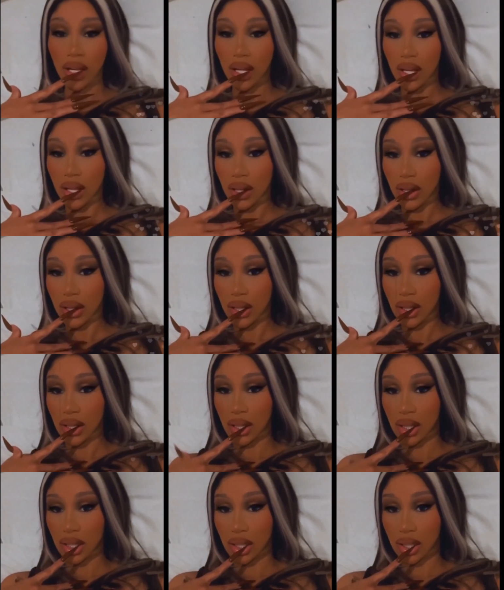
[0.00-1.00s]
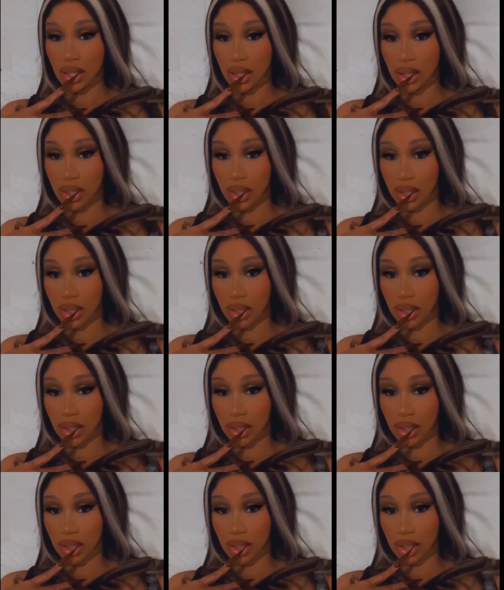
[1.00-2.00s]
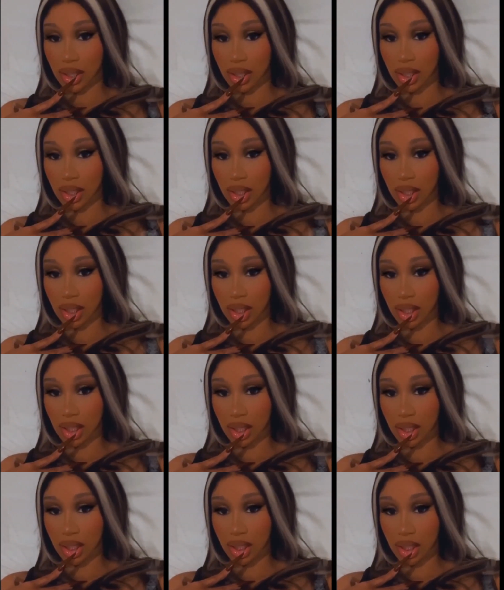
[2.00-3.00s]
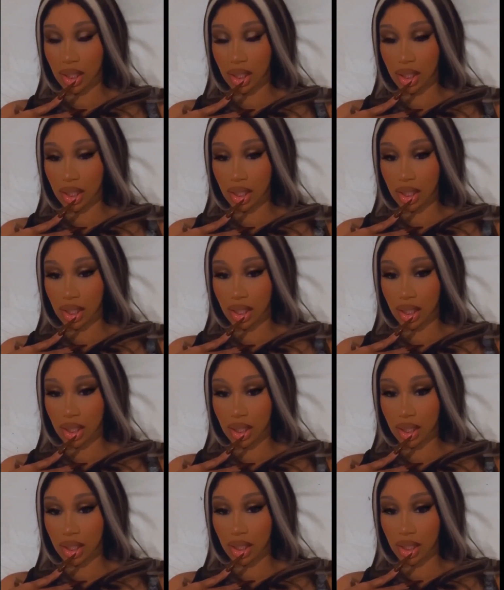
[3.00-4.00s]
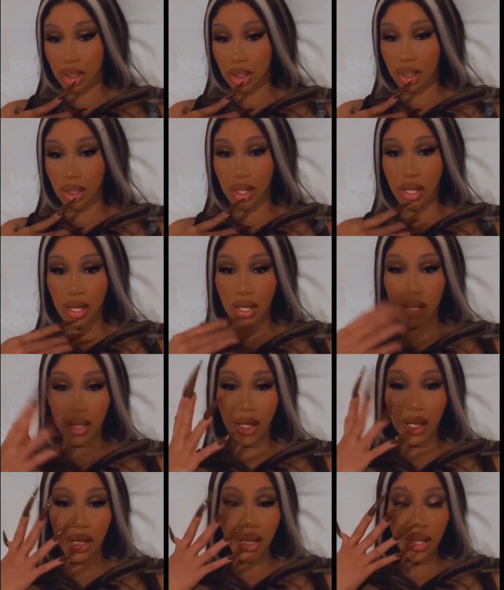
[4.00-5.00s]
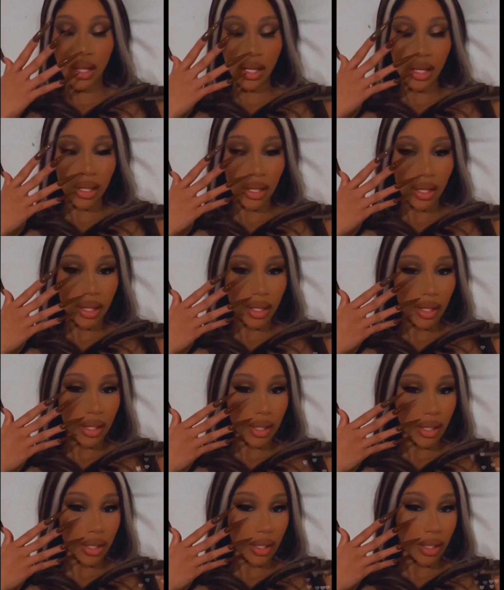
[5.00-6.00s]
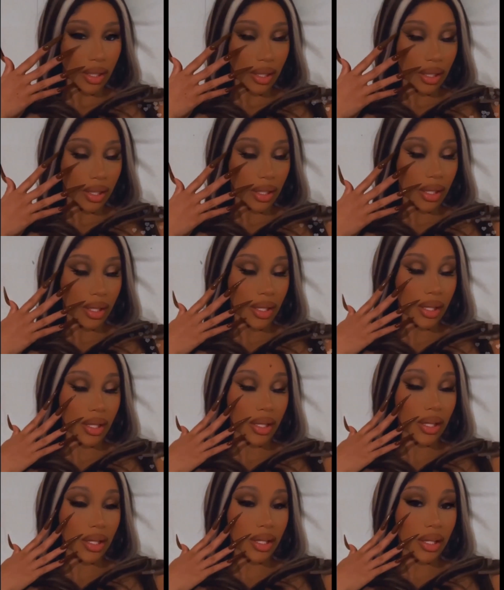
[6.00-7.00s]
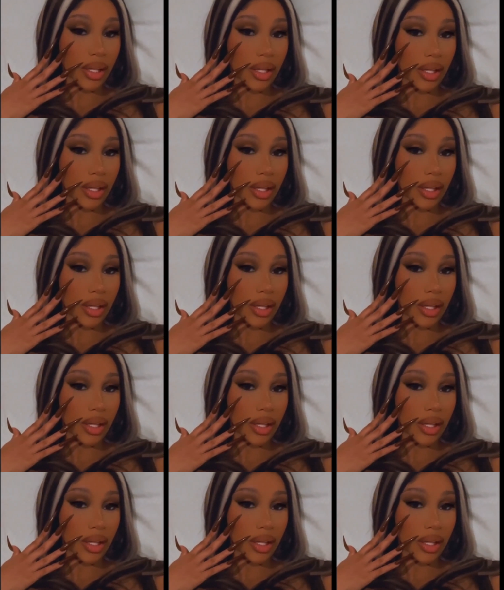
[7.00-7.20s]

Nothing is said.